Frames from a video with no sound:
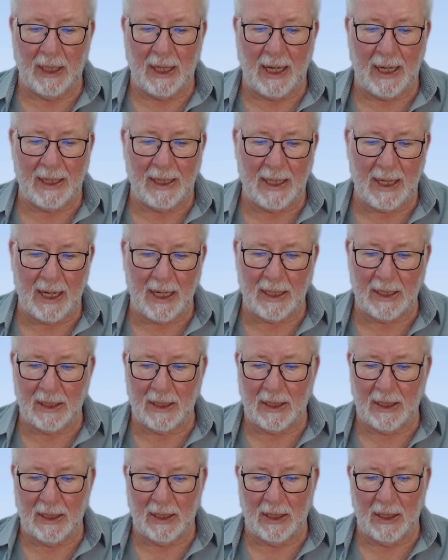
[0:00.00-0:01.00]
and
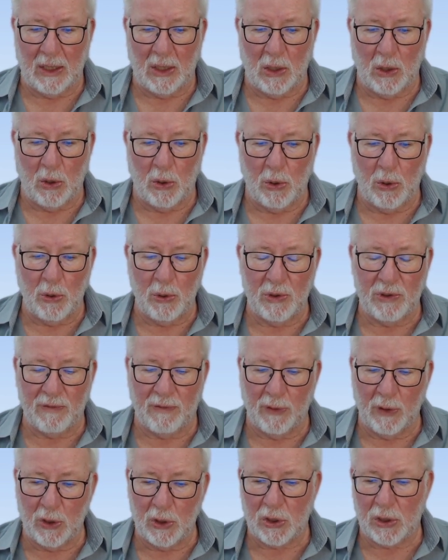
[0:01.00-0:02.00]
then whose
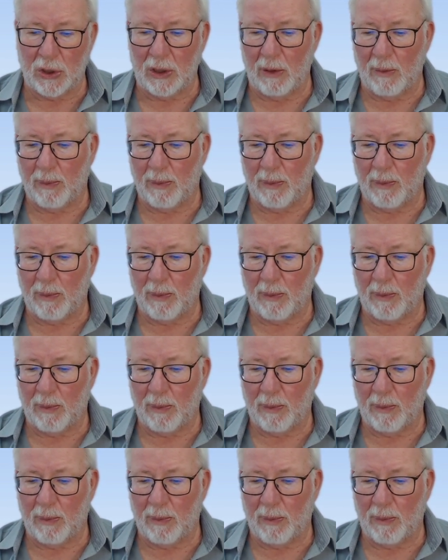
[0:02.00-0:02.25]
version,